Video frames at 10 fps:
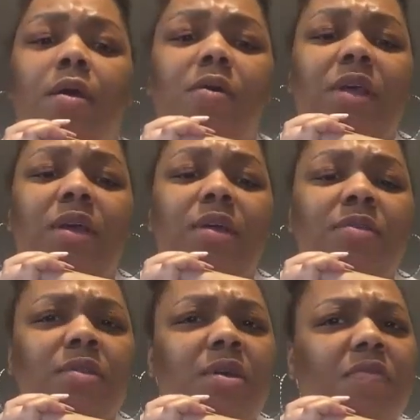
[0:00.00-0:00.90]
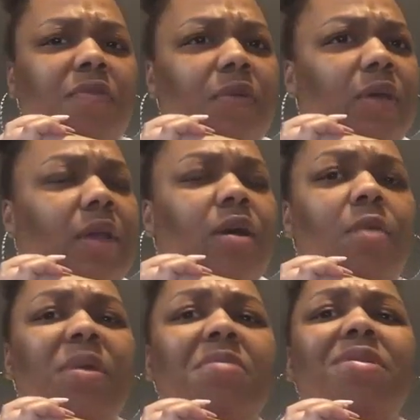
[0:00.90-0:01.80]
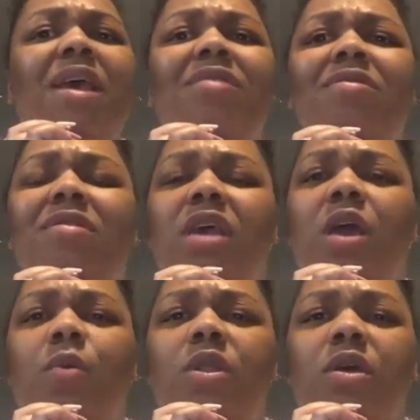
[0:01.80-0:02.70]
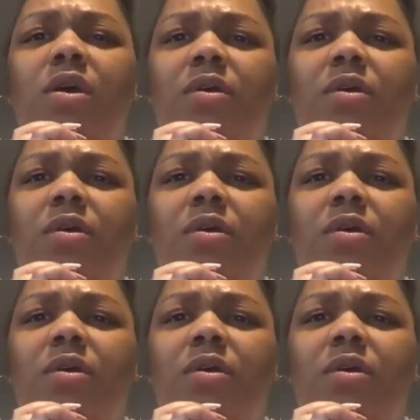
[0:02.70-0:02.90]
all that good stuff, and he was actually there with